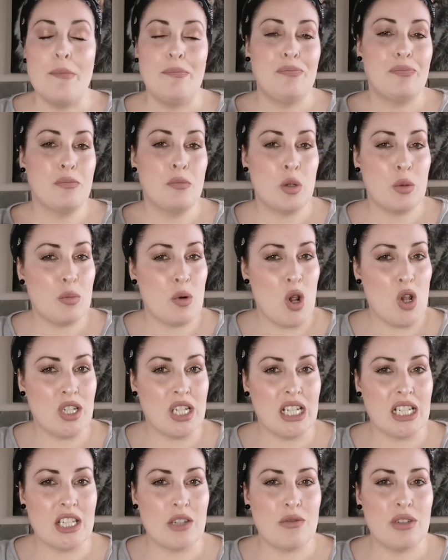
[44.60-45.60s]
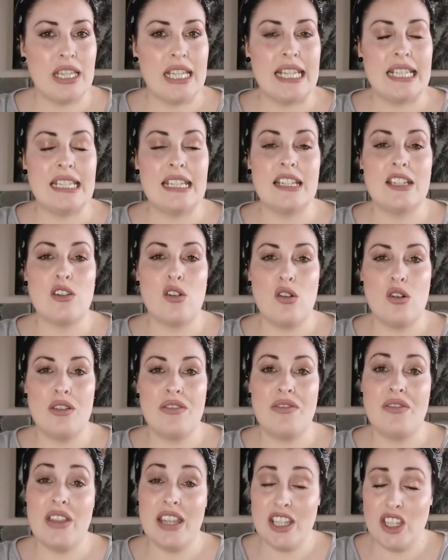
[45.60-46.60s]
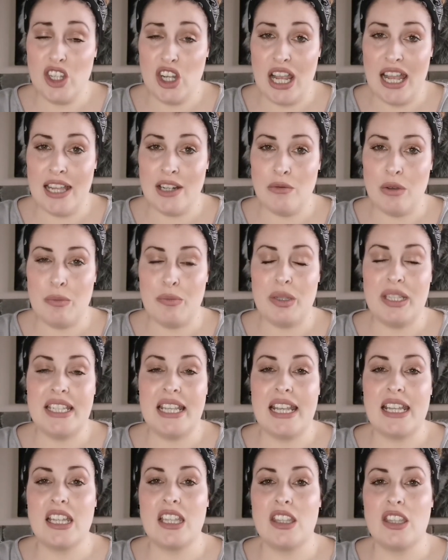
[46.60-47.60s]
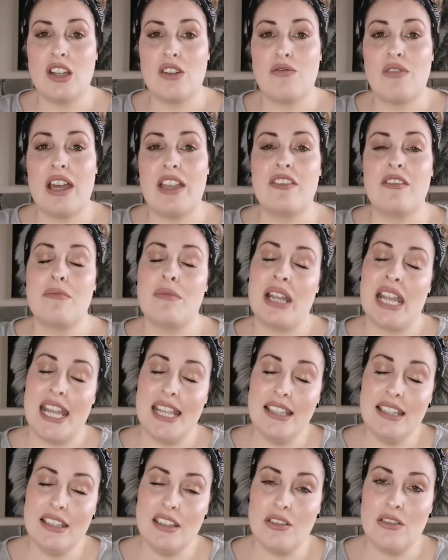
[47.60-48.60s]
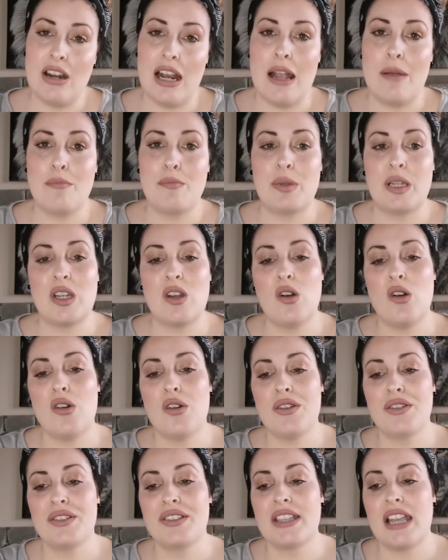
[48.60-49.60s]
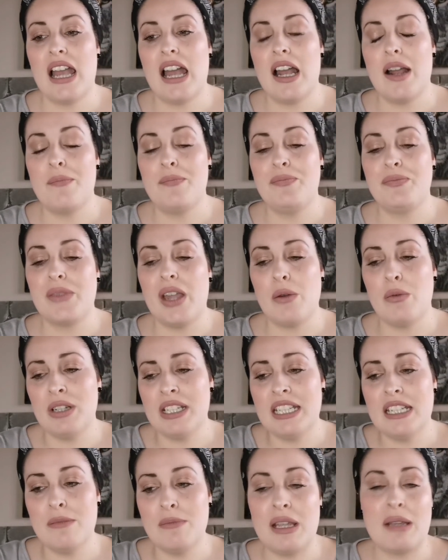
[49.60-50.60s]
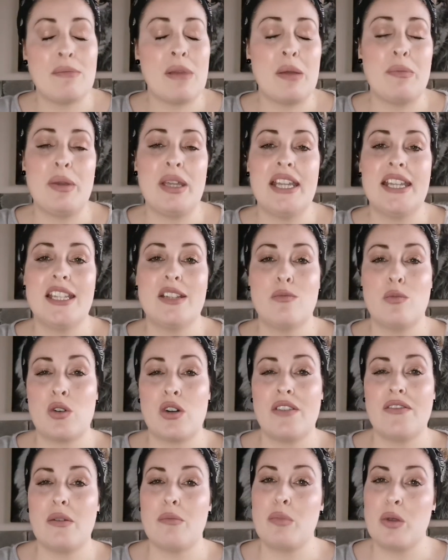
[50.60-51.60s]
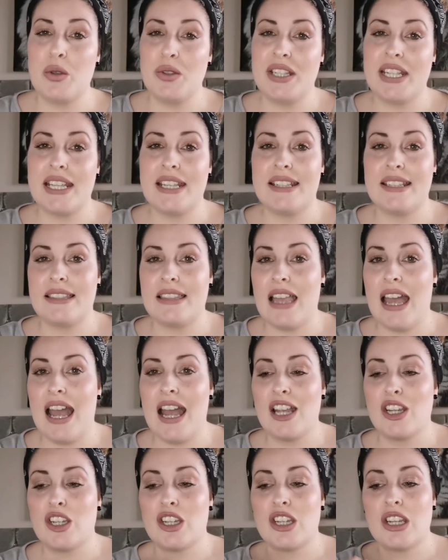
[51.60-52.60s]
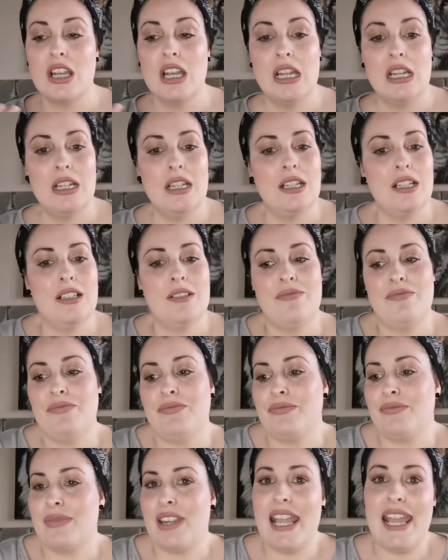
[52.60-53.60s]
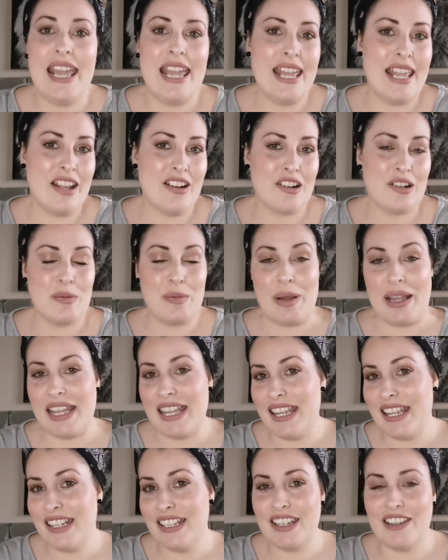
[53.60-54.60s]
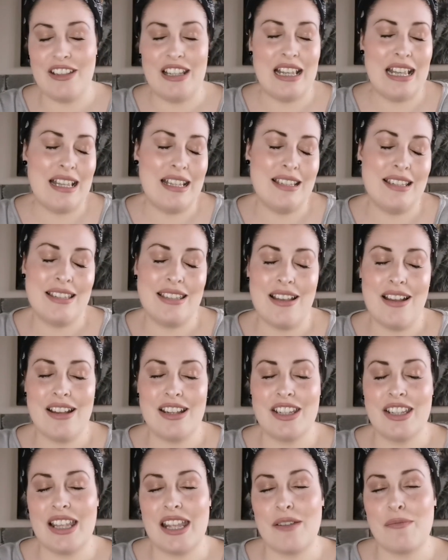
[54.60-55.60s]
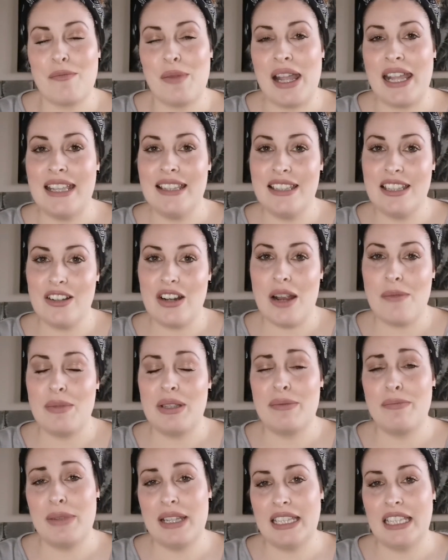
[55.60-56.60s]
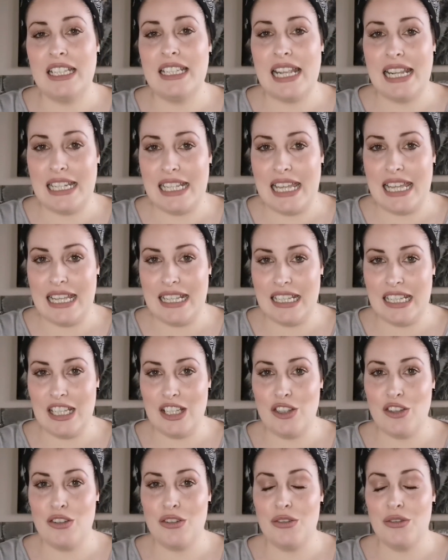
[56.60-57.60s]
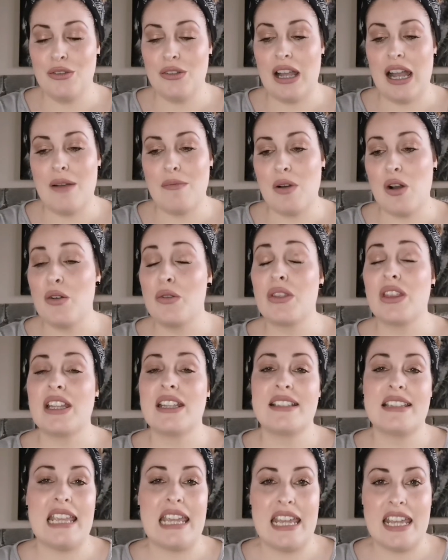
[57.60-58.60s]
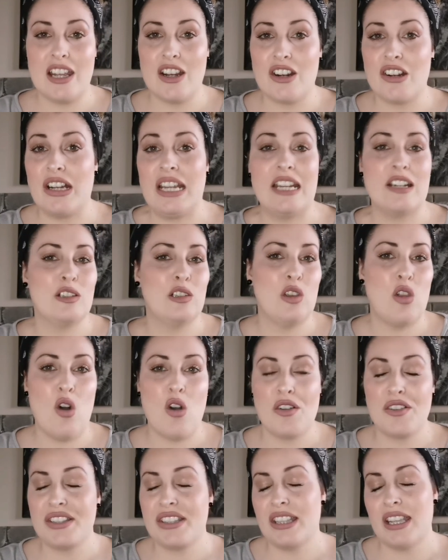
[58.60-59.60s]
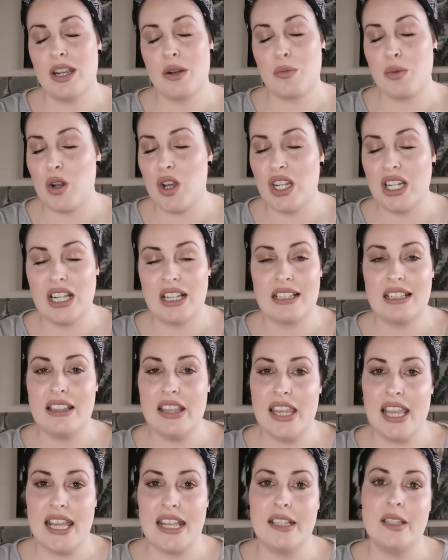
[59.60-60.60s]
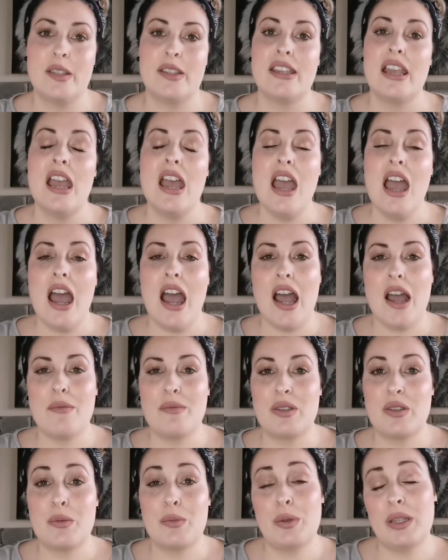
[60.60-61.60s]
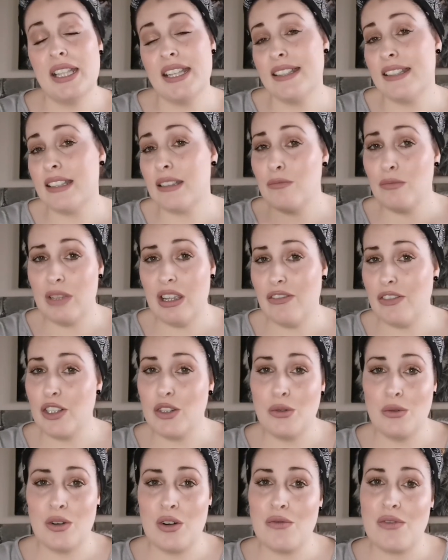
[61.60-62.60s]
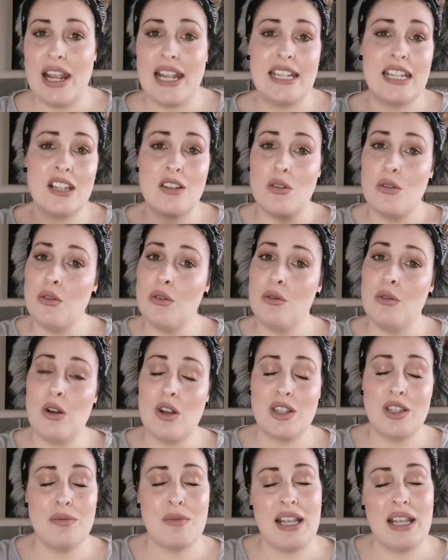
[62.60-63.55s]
more products related on this channel in particular rather than my Instagram, because I wanted to make my page more of a beauty slash hair page as such. Like, my Instagram is mainly dedicated to all things hair loss, hair products and things. So please, if you don't already, go onto my